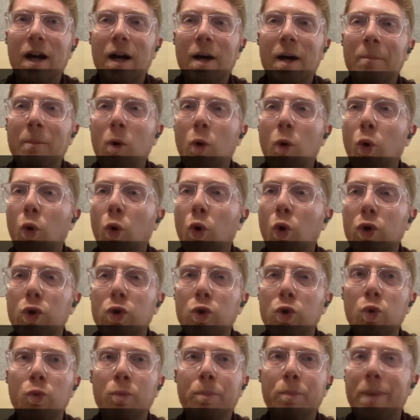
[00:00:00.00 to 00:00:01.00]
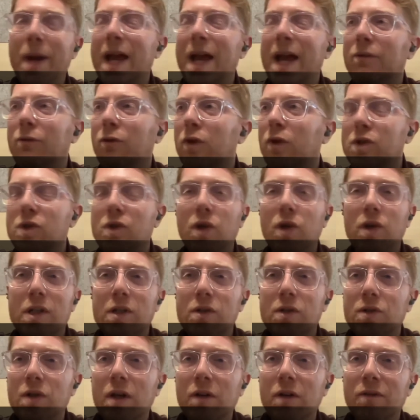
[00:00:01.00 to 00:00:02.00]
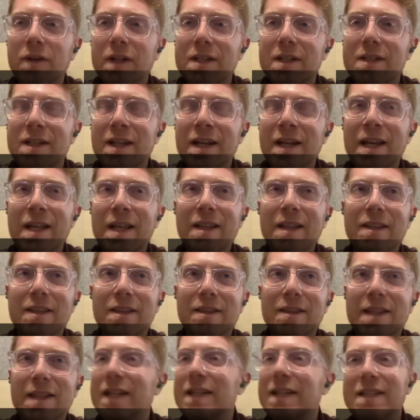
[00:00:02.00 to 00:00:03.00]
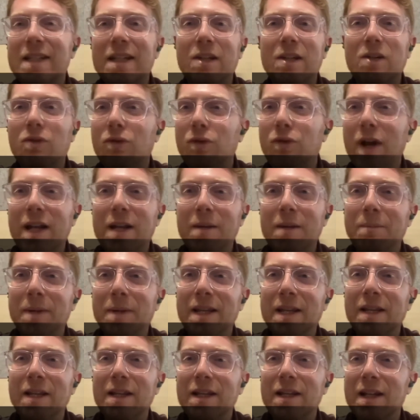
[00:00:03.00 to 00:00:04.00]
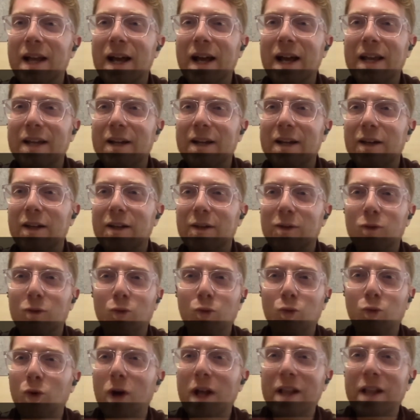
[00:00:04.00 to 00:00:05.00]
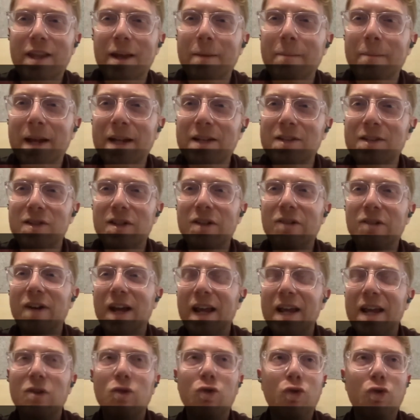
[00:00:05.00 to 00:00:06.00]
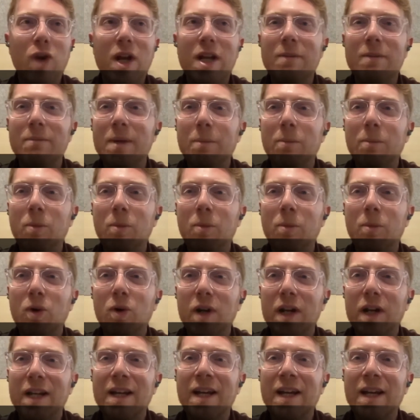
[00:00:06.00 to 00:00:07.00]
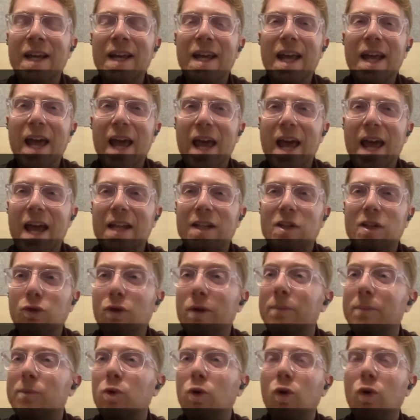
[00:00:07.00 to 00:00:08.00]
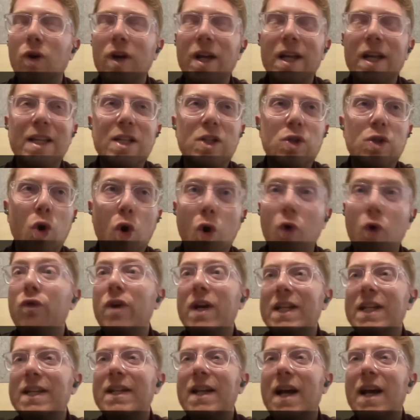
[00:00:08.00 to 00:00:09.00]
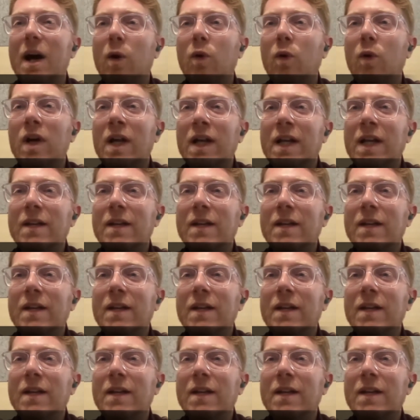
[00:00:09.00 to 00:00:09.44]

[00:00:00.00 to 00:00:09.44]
or you pay for a certain service, that is incredibly one-dimensional, incredibly boring. And crypto is already now